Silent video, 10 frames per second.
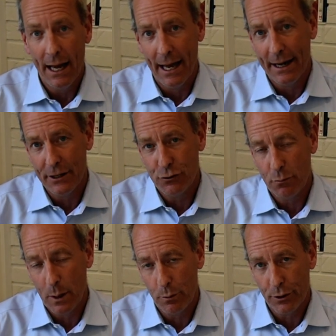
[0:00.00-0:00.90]
And as you
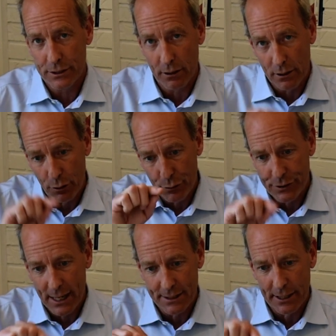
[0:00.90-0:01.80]
remember, cellulose
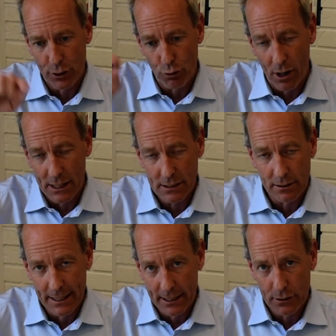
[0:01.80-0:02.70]
has a
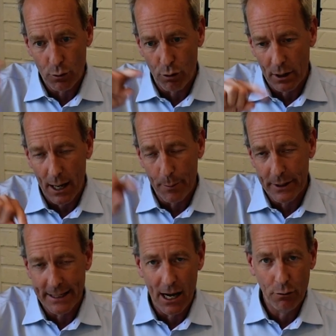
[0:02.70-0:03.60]
cross-linked or up
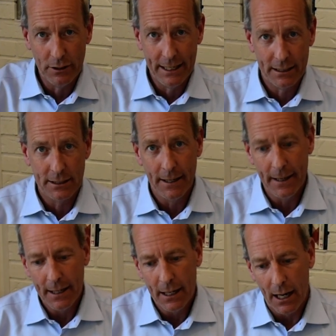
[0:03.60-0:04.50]
and down linked
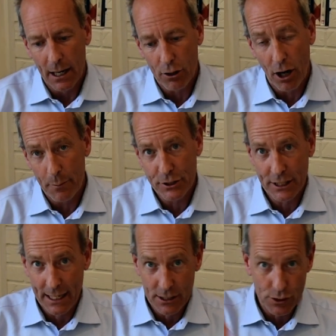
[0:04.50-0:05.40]
carbon
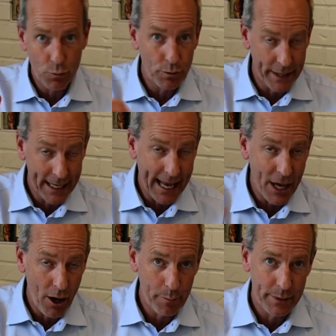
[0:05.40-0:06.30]
chains that
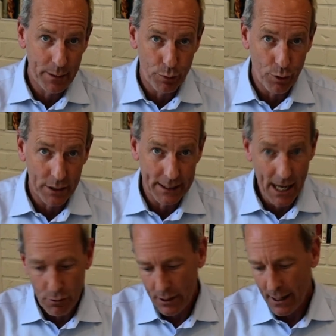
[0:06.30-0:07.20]
cannot be broken
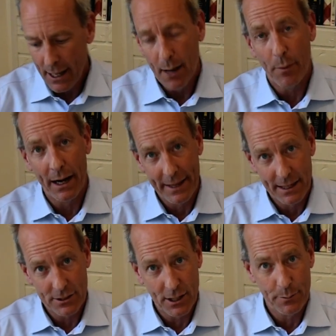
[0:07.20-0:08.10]
down by the
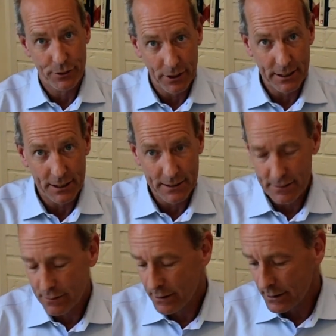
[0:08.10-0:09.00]
enzymes in our
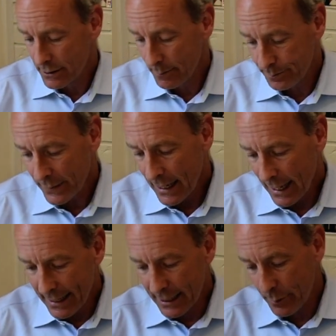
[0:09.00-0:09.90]
digestive system.
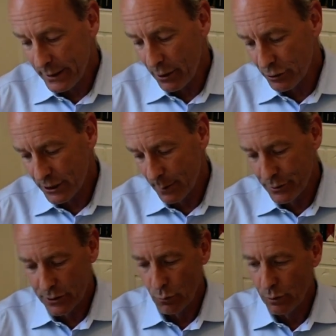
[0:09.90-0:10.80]
And then the potato
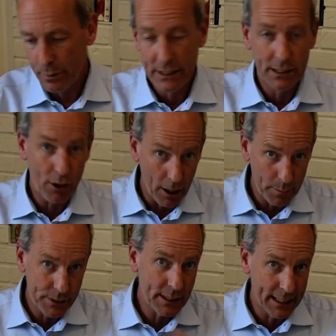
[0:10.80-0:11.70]
chips would be
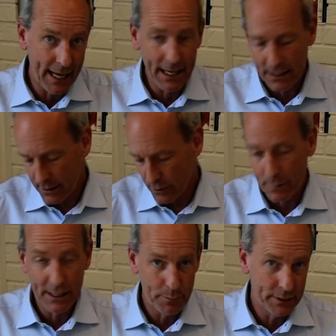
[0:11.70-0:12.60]
carbs, again, because they're
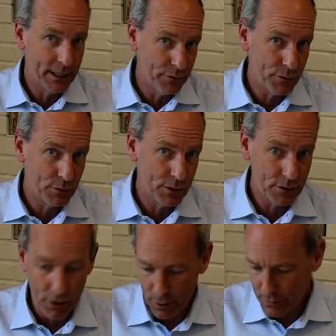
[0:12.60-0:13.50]
made of potatoes, which is
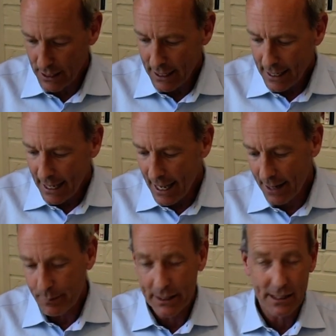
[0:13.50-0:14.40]
carbs.
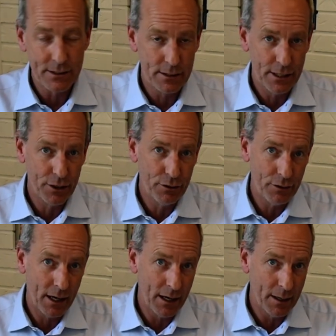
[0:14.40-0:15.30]
And because they're
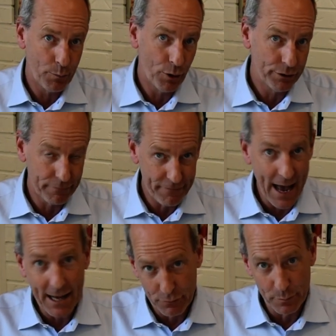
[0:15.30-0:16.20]
boiled in
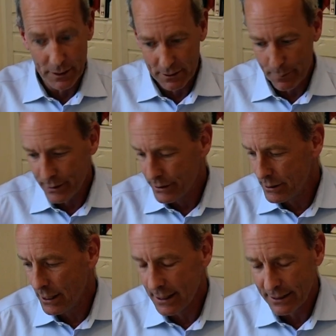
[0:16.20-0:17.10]
fat, a little bit of
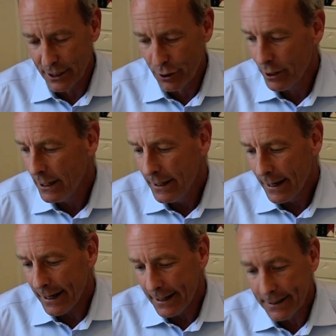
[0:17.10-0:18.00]
lipids in there
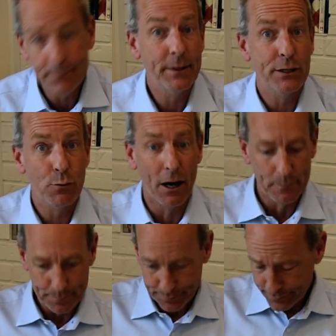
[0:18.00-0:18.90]
as
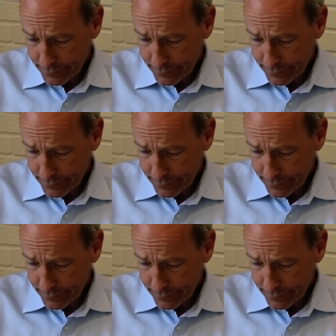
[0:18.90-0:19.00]
well.